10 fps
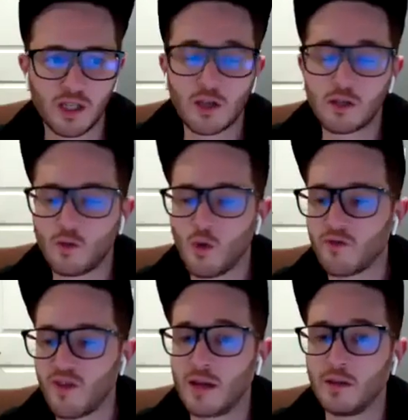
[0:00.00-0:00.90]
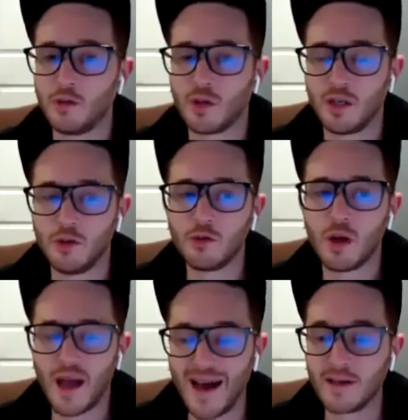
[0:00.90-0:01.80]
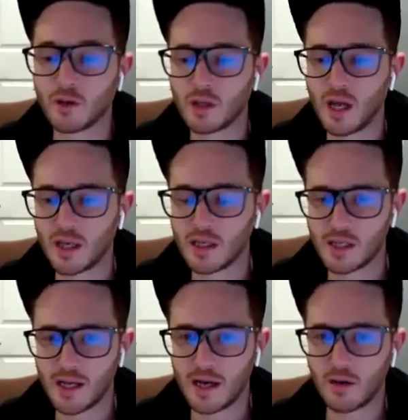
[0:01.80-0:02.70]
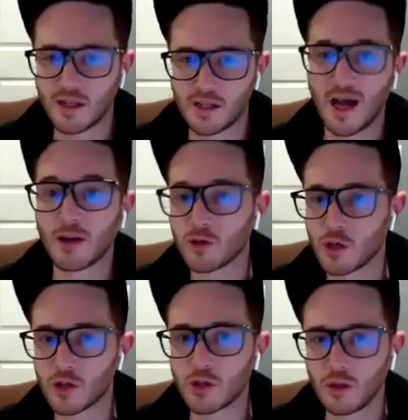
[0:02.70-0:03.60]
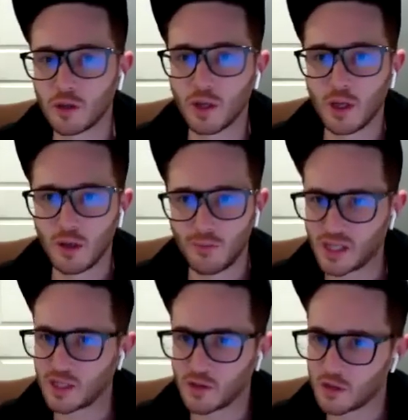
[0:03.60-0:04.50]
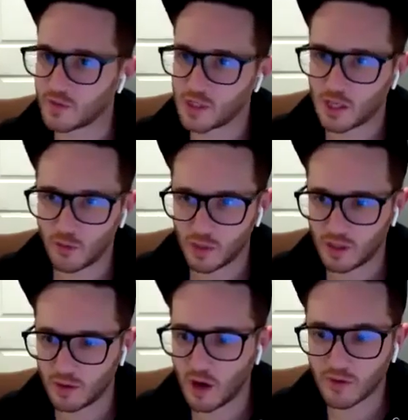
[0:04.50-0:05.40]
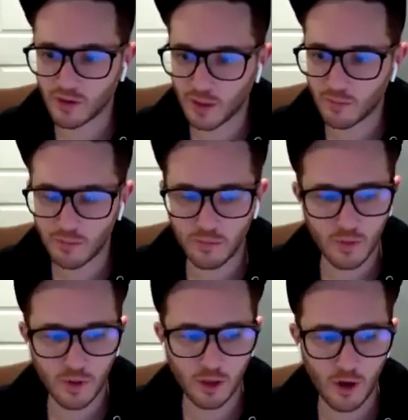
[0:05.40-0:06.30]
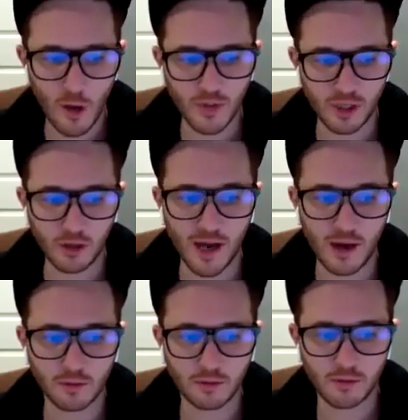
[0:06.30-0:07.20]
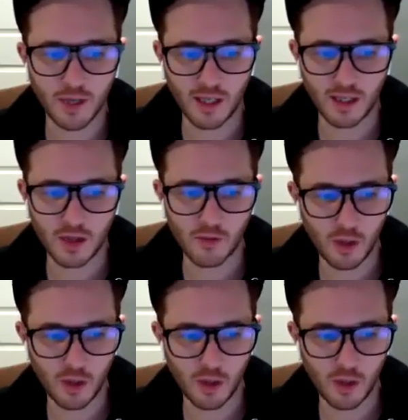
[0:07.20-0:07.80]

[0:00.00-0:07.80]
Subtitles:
essentially what value can you add your clients now that's non-traditional based on the services that you've been offering them, you know, up until now, right? Like that's